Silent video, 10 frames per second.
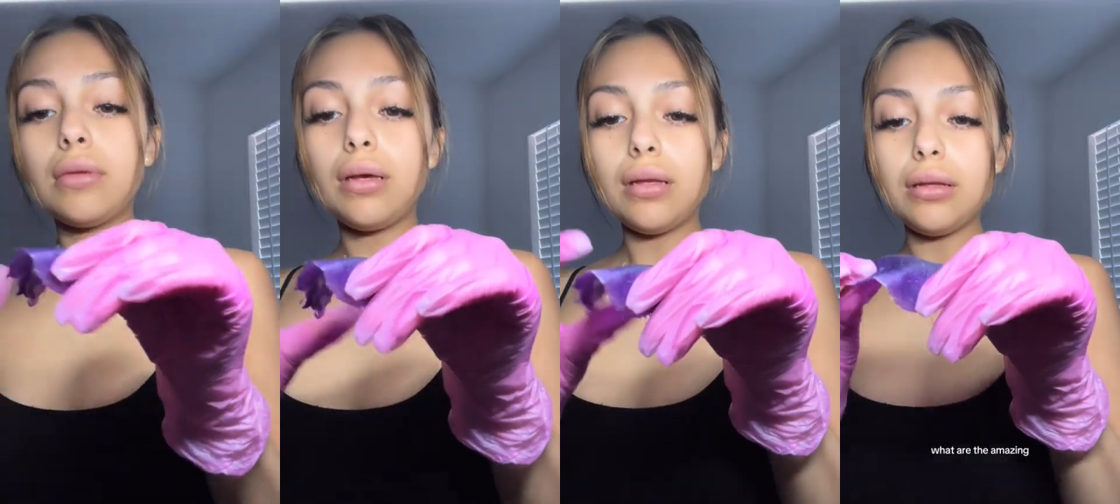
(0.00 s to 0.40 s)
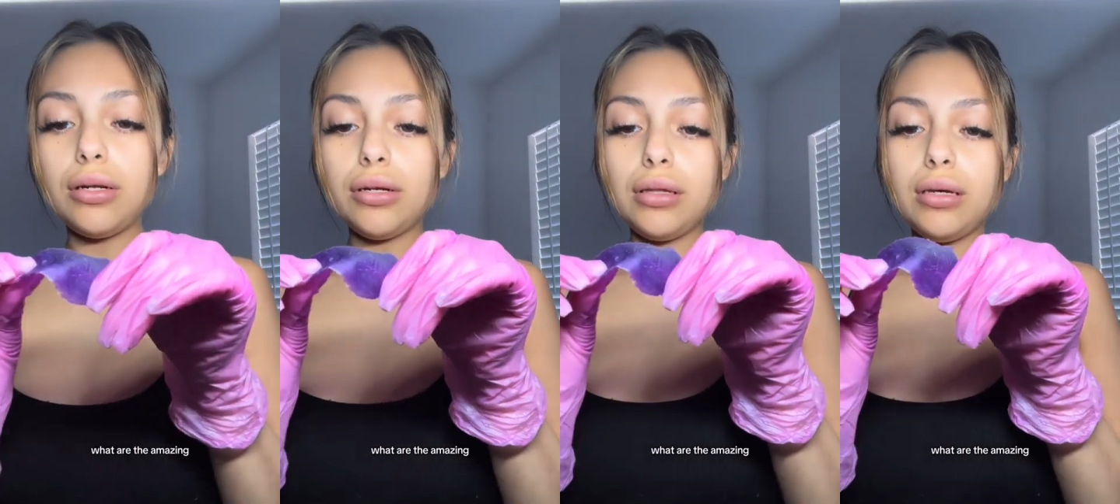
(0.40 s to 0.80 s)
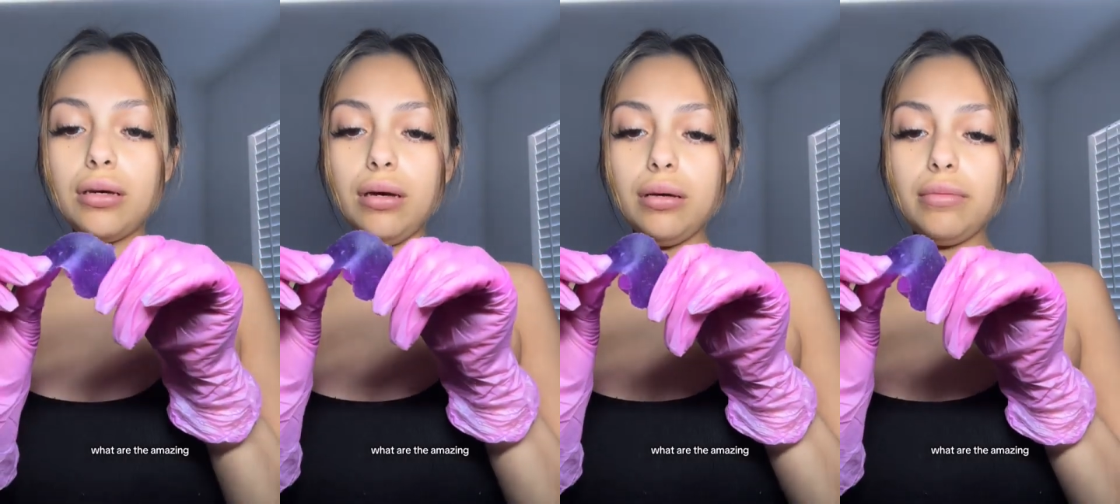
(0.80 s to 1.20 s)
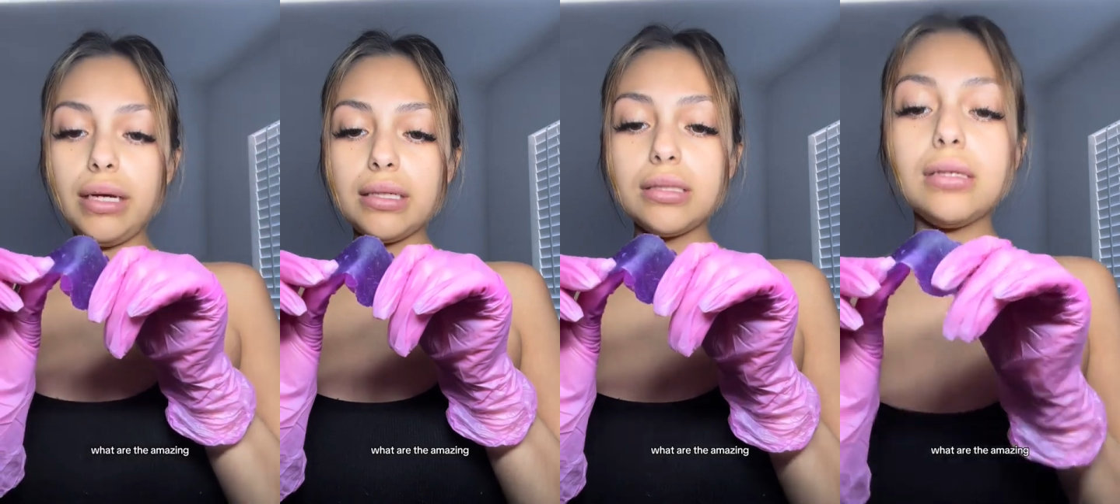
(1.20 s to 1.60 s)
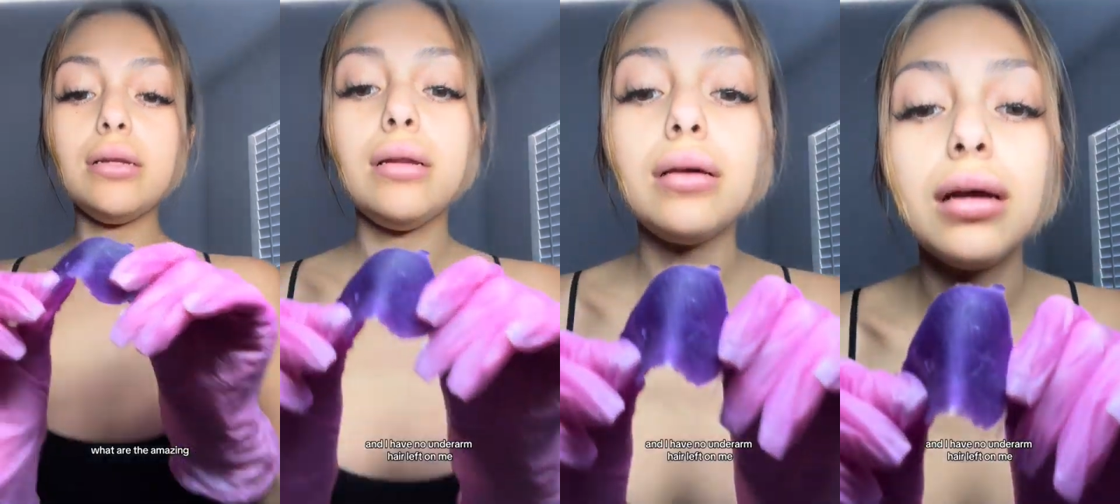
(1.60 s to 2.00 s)
Literally amazing,
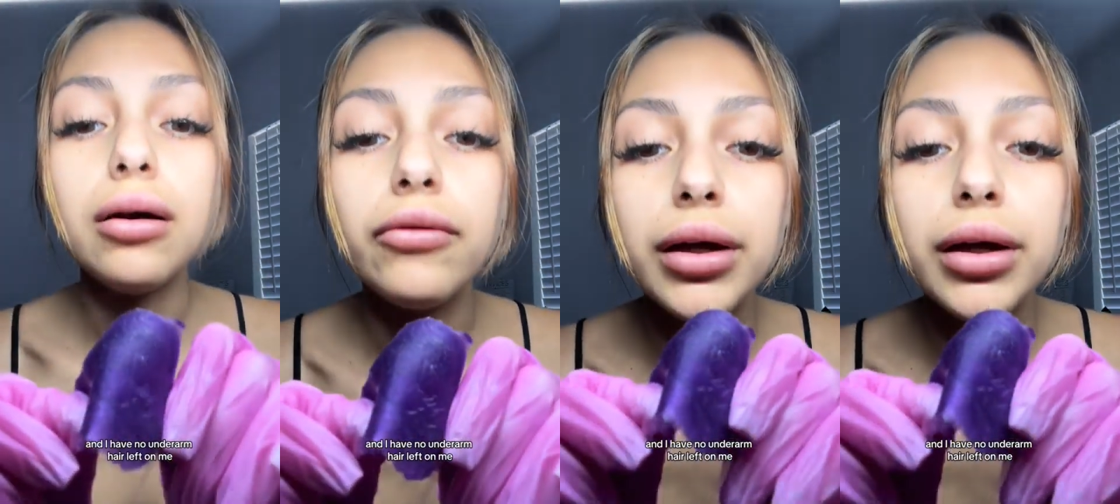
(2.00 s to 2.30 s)
and I have